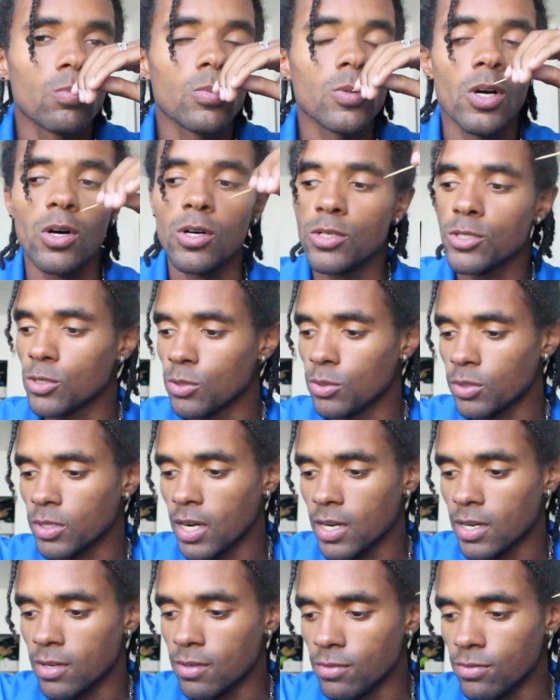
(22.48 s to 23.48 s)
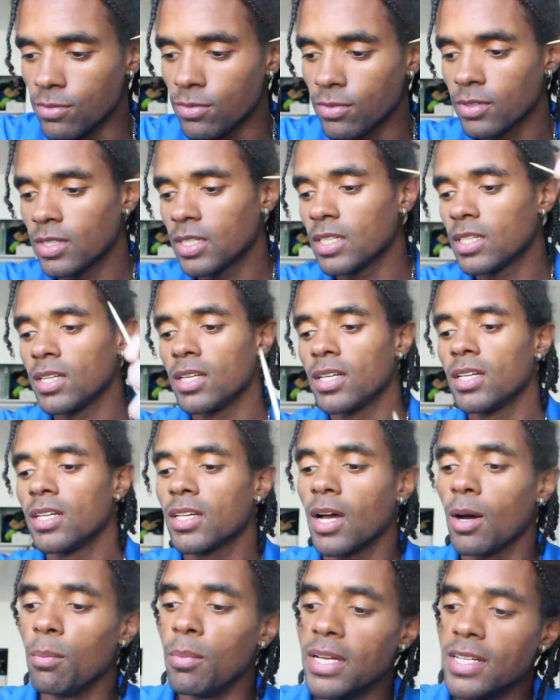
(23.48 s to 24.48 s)
also kind of
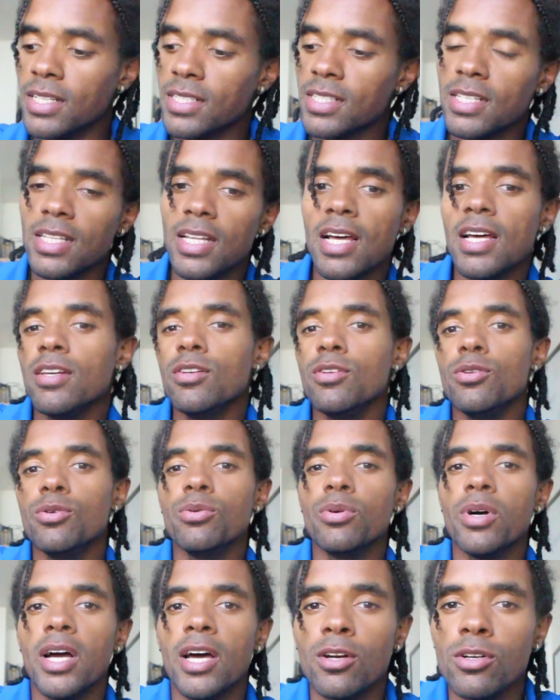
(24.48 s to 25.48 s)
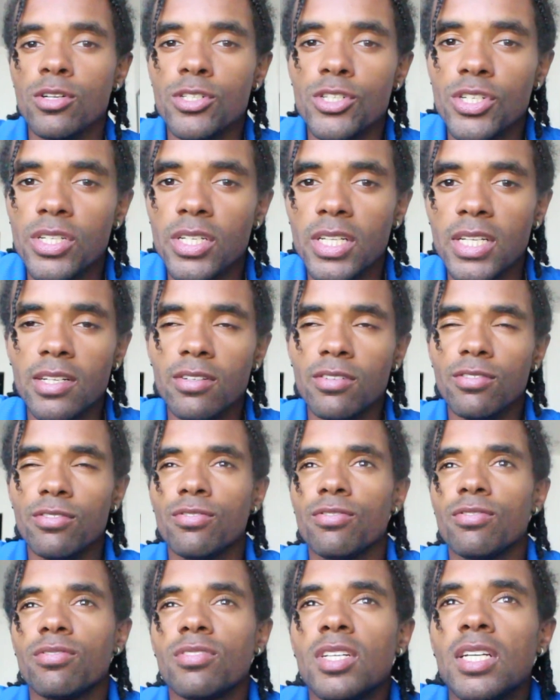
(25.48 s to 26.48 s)
coming into that new energy of,